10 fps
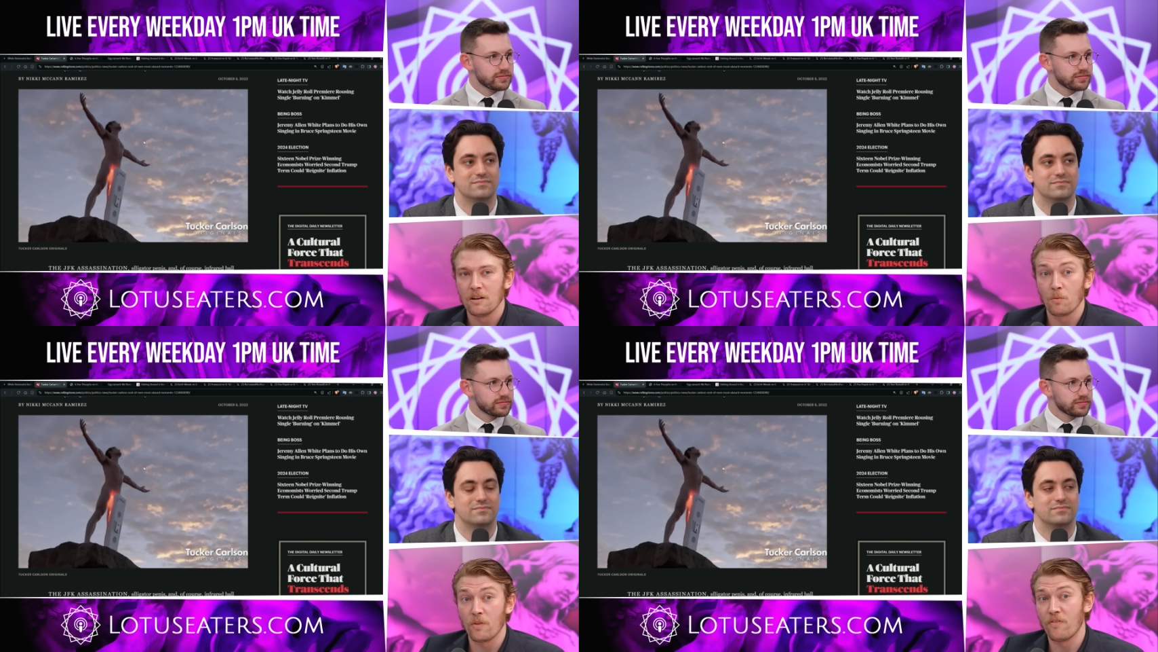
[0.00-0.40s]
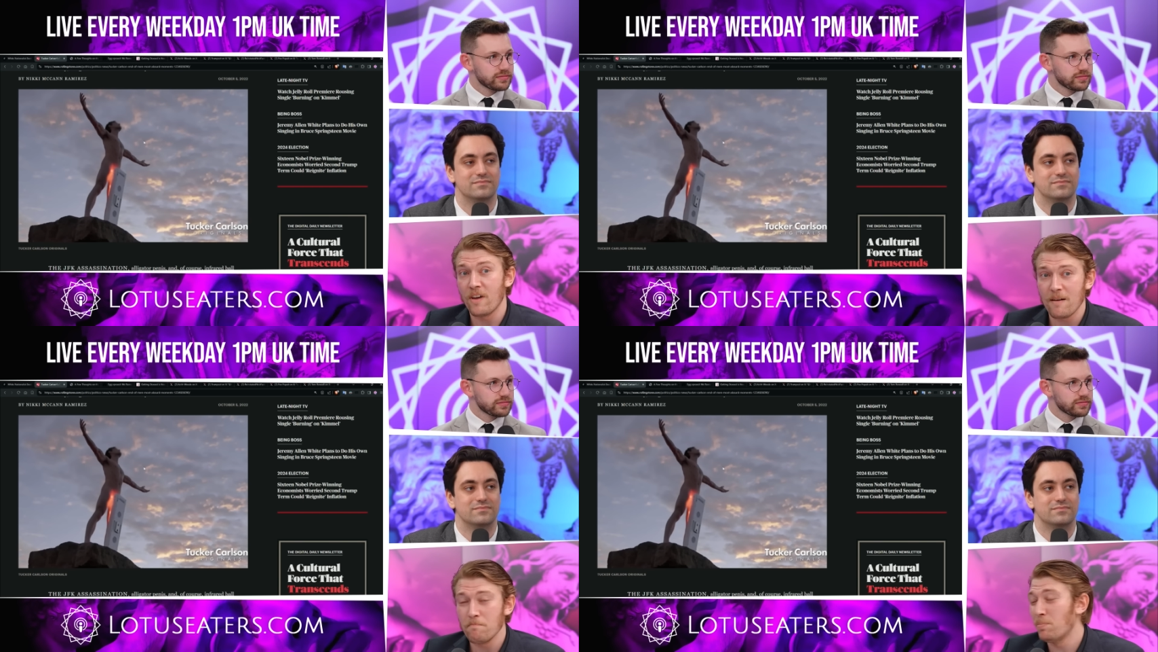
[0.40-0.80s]
Speaker 1: with
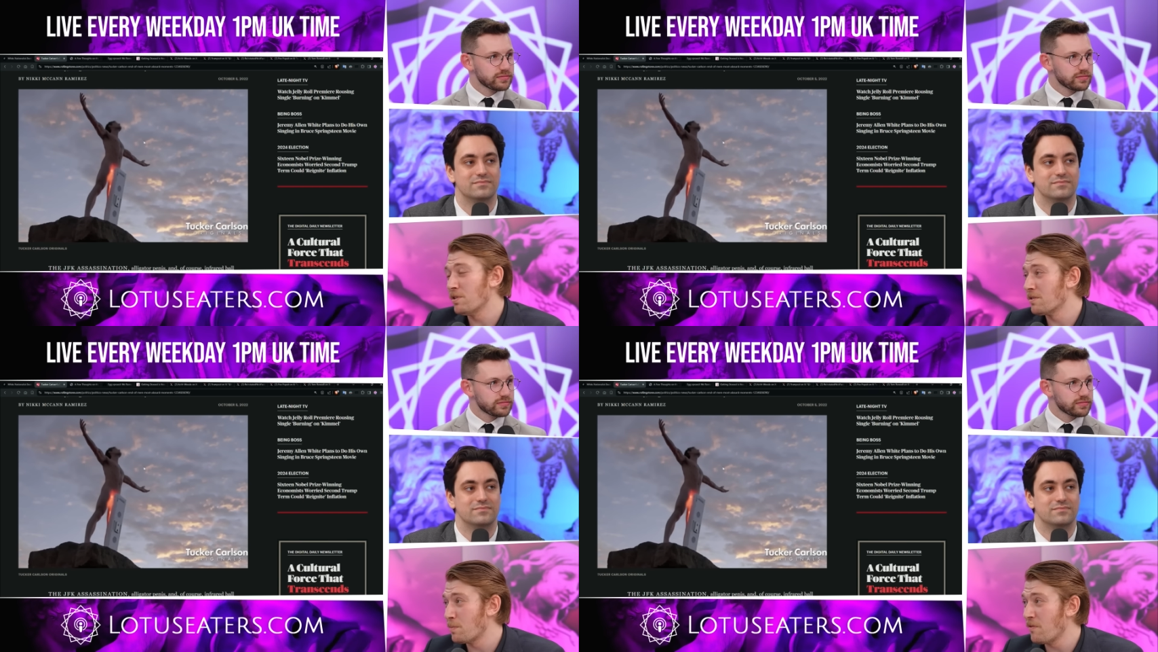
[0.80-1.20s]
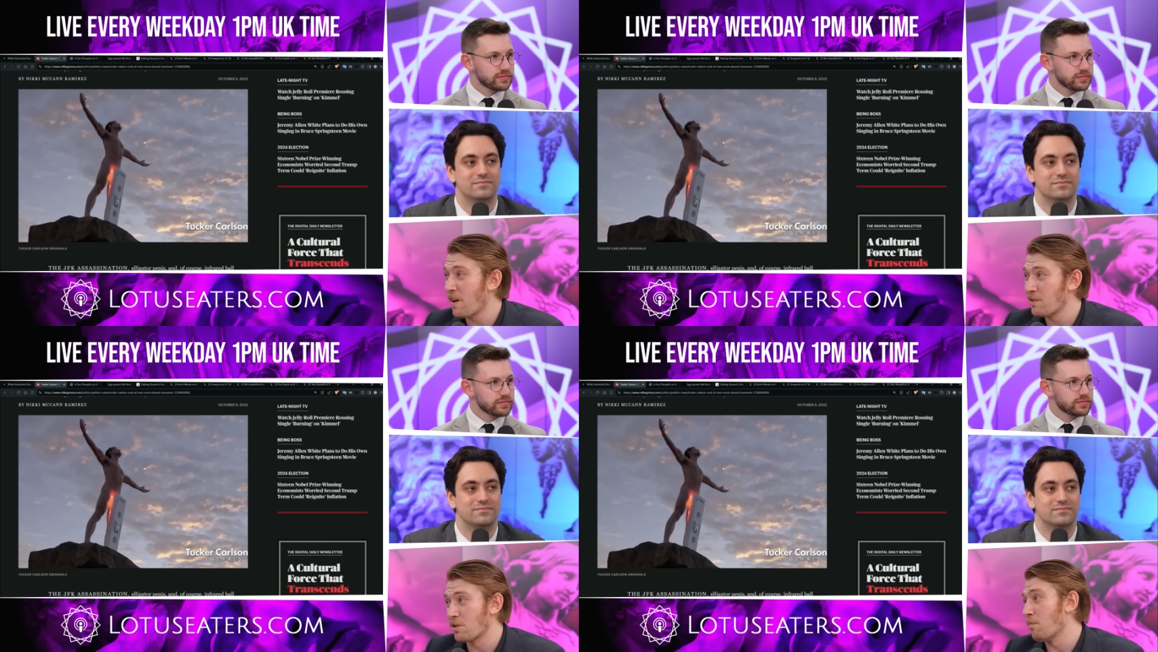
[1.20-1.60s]
them. But to be fair,
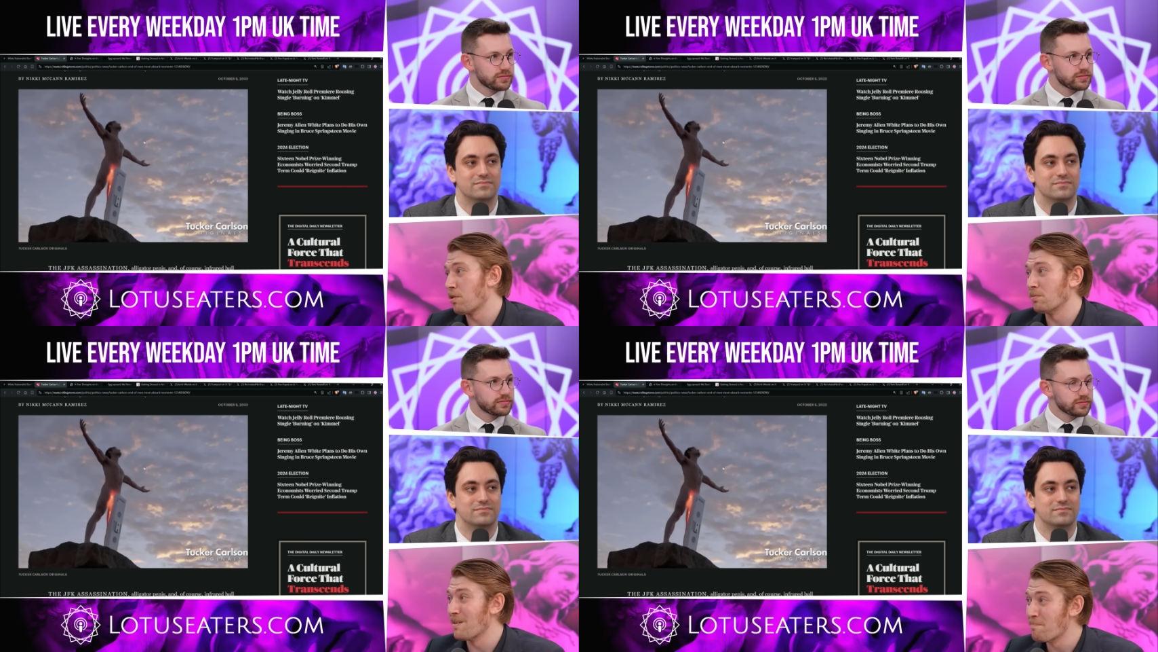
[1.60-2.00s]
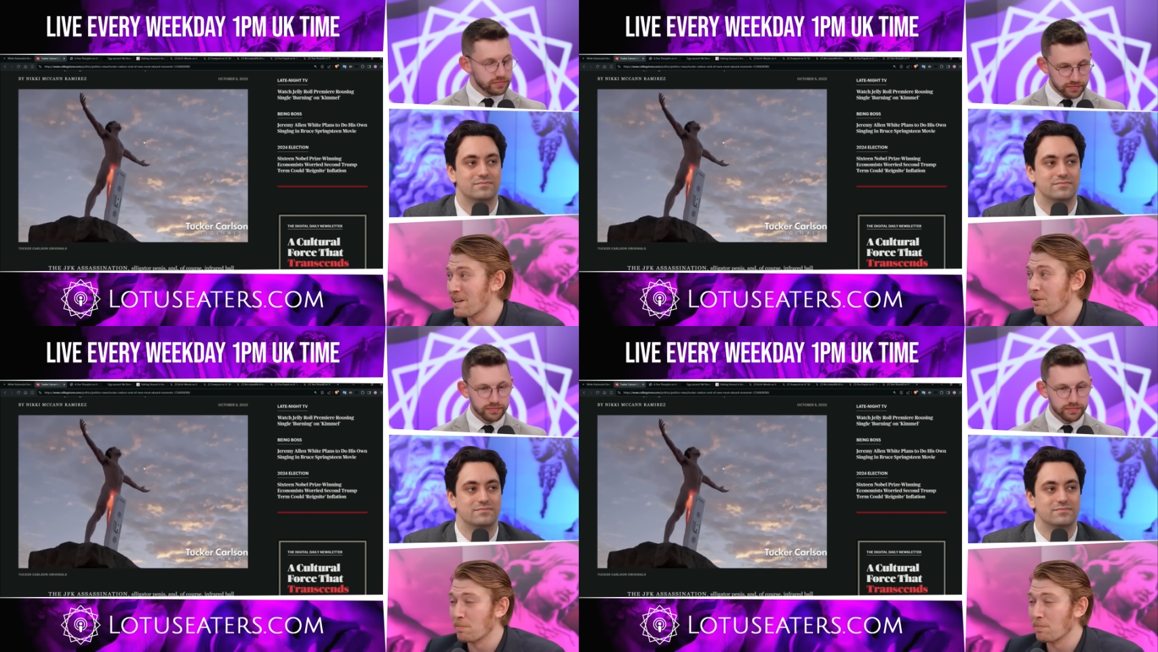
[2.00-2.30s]
he's got probably a bigger